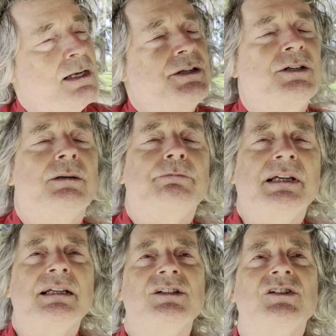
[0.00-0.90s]

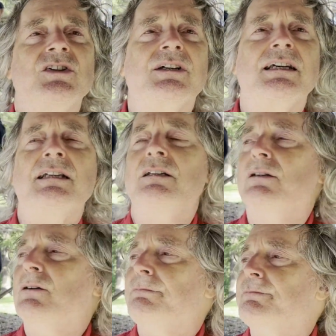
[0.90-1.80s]
Europeans took it
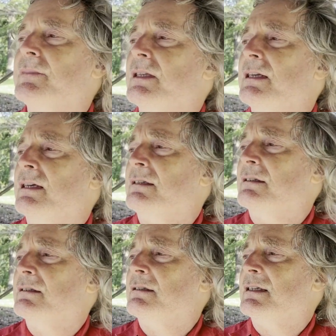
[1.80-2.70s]
in
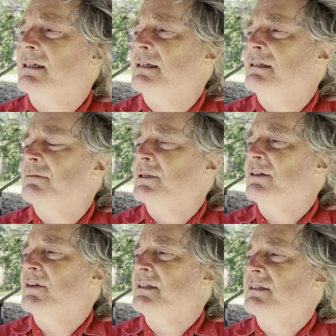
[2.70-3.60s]
the, I
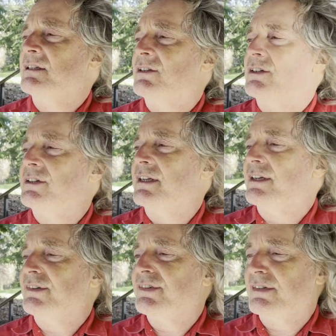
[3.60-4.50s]
believe,
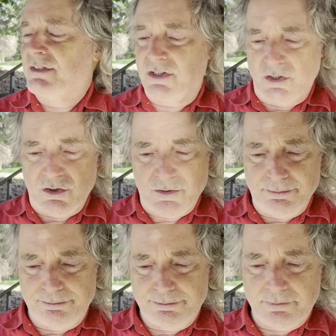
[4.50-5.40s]
1830s to
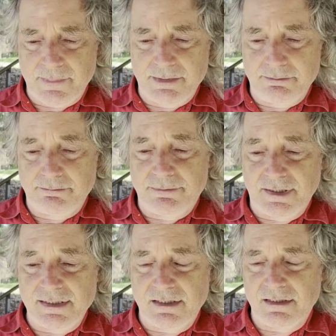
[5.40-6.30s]

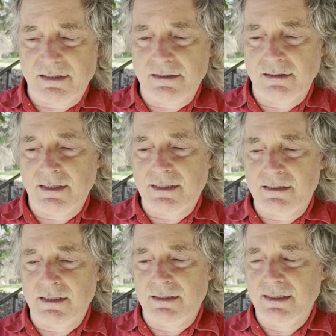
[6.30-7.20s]
places
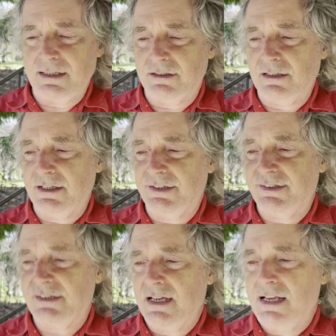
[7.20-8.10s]
like the
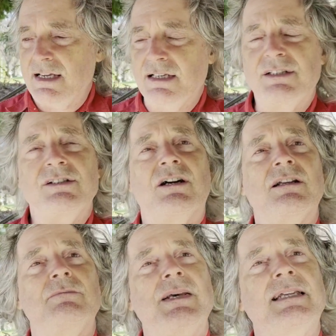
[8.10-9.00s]
Netherlands, it
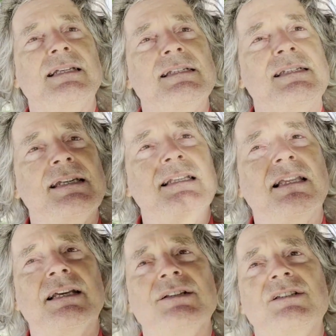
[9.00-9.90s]
started making
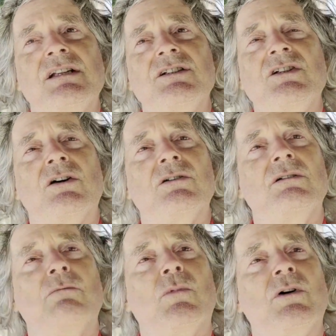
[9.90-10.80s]
seedlings that showed
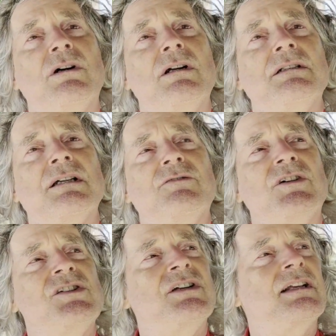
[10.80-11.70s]
more
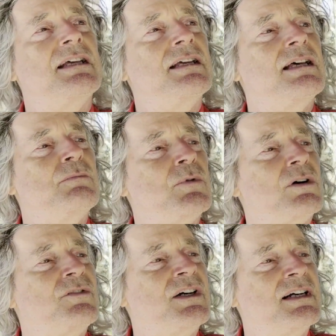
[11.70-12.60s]
diversity and
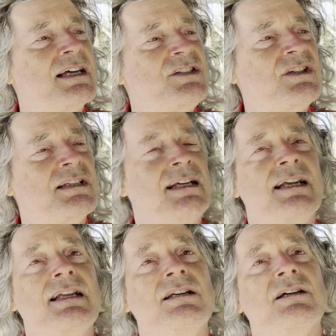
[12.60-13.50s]
more variation than
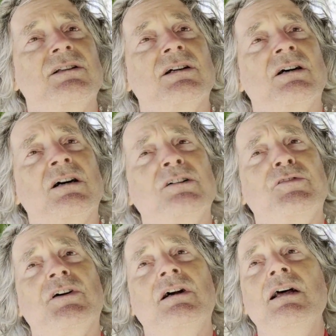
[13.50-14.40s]
any other
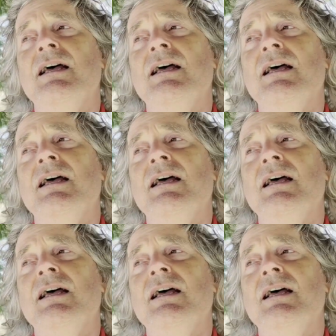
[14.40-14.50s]
conifer,